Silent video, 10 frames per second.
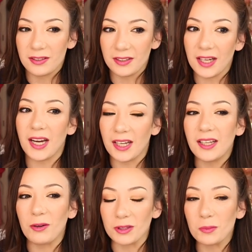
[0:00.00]
Yeah,
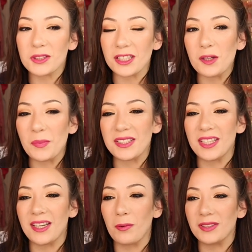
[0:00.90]
I was almost gonna
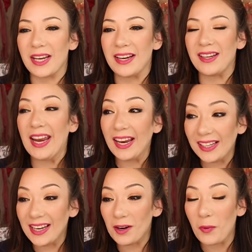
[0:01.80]
miss it, and I was like,
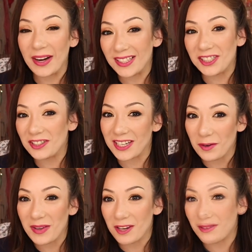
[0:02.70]
Kelly, why didn't you
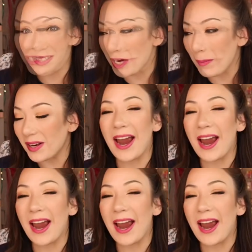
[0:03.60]
tell me there was pajama?